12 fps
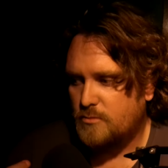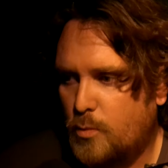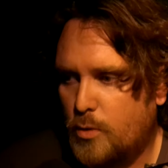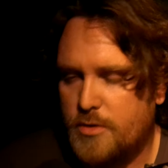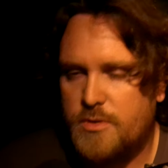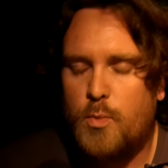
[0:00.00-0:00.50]

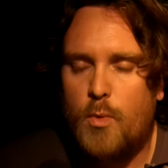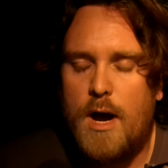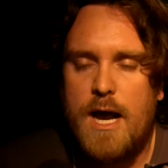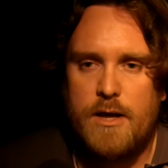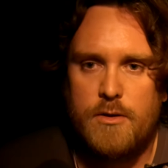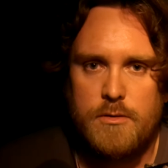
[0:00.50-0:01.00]

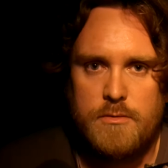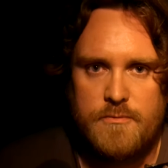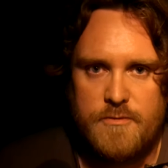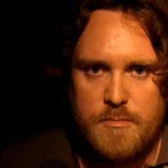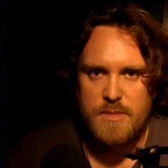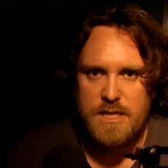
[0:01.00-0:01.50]
worthwhile
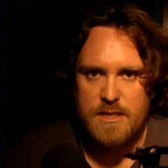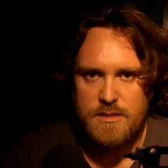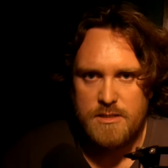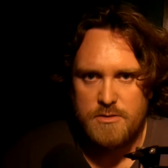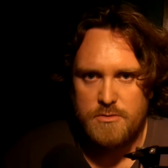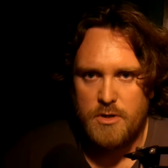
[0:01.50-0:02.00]
for me
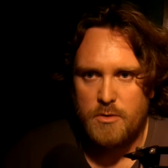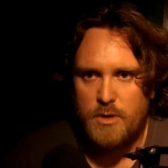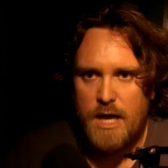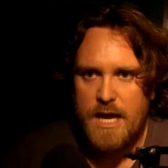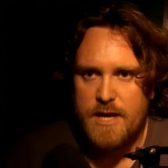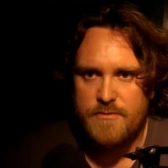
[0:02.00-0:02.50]
to go
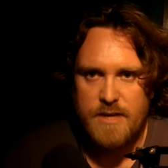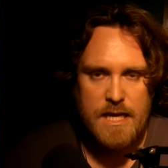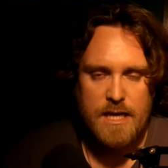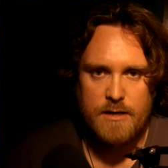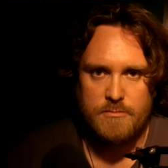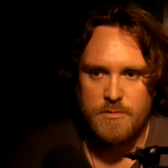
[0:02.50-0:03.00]
live
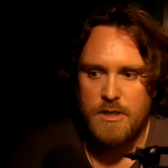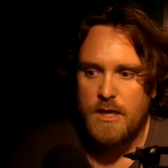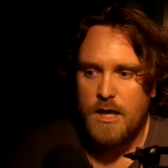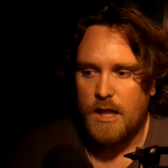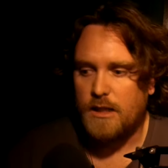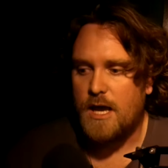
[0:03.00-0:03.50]
and
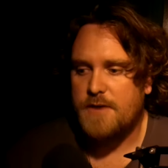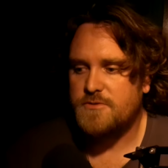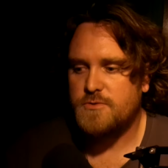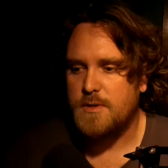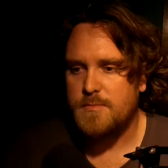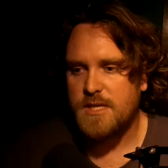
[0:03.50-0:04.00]
a
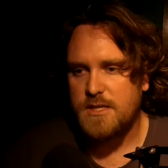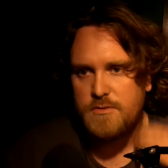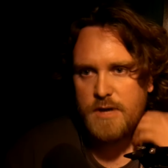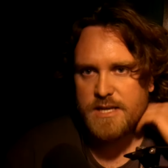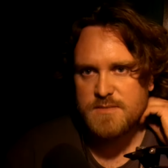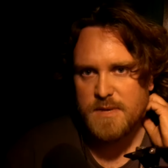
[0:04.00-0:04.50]
live stream that
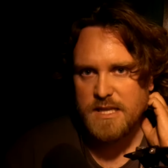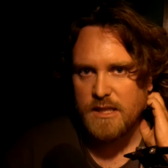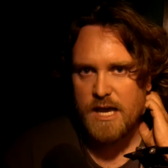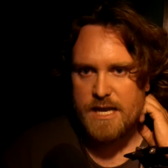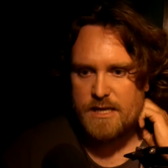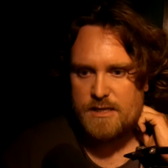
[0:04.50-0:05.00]
you guys may
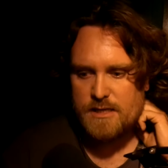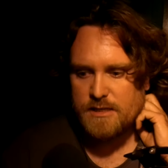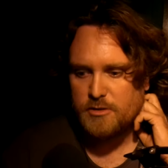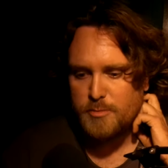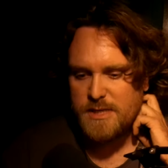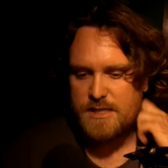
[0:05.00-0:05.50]
like.
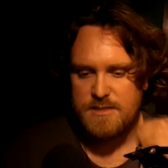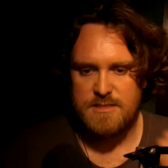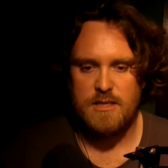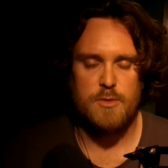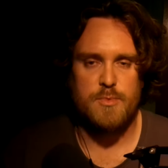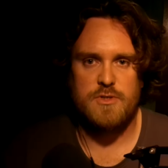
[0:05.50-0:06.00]
It'll be a
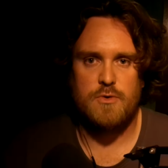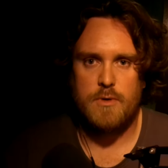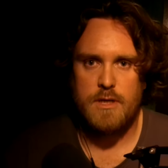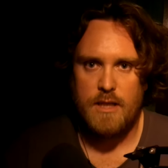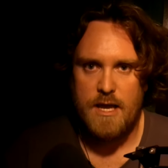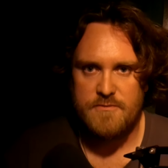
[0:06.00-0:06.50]

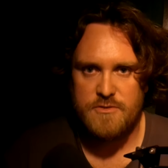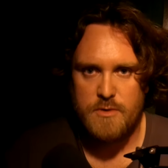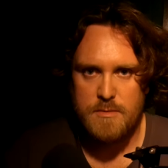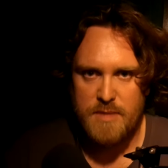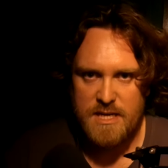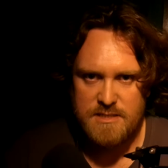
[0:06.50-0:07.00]
celebratory live
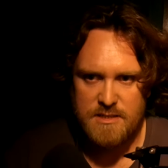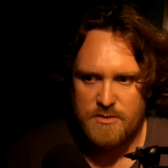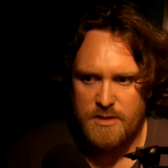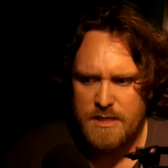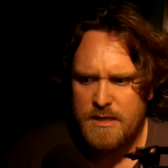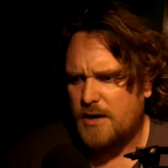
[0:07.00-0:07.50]
stream
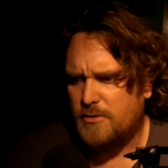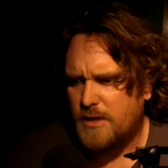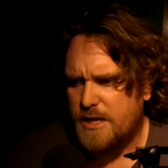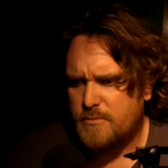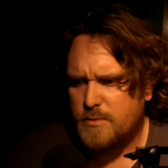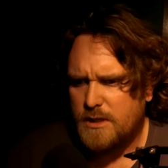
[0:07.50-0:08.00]
basically. I don't
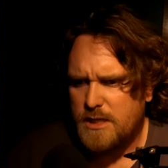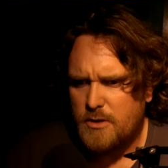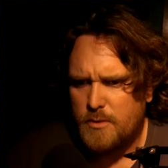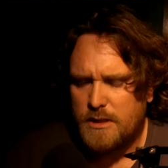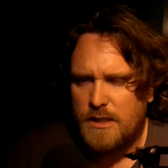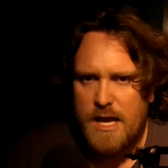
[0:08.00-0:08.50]
like really
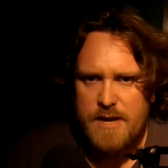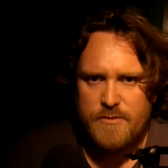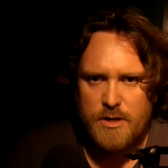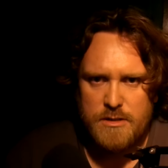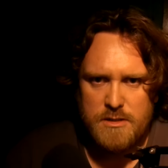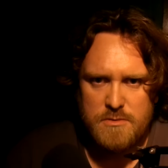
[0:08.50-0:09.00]
going
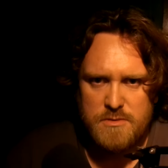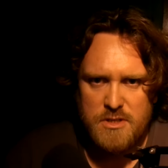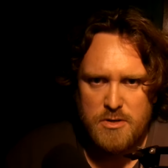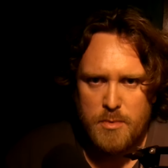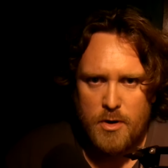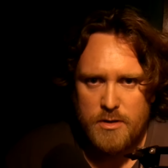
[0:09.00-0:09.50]
live on
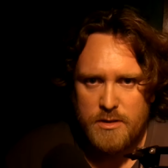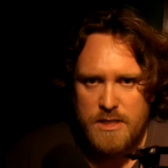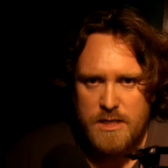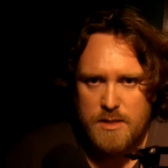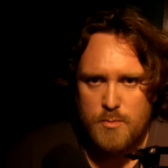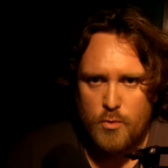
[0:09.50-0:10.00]
YouTube
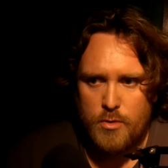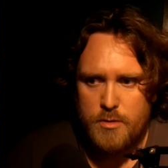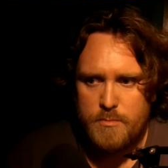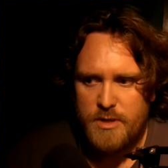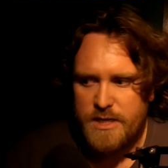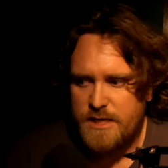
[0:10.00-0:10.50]
hardly
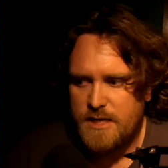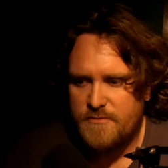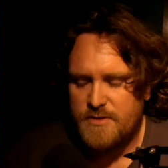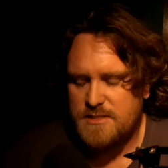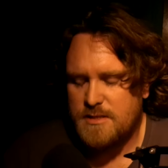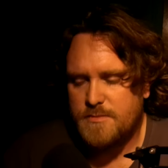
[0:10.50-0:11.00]
anymore, but
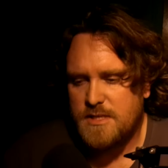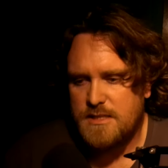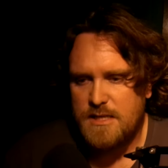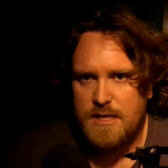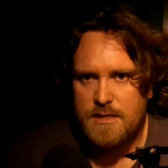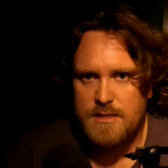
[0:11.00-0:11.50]
if it's
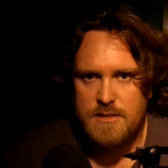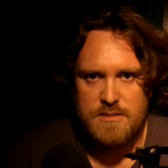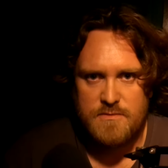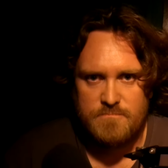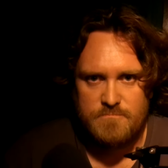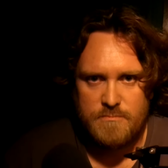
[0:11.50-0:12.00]
something that
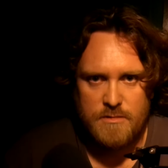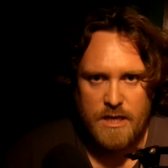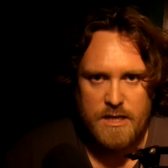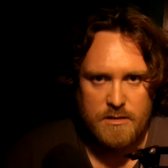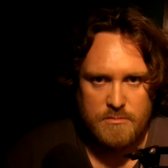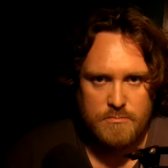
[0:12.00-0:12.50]
is
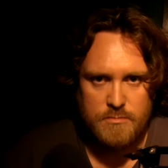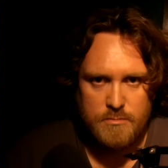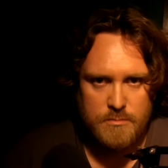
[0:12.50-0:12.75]
like a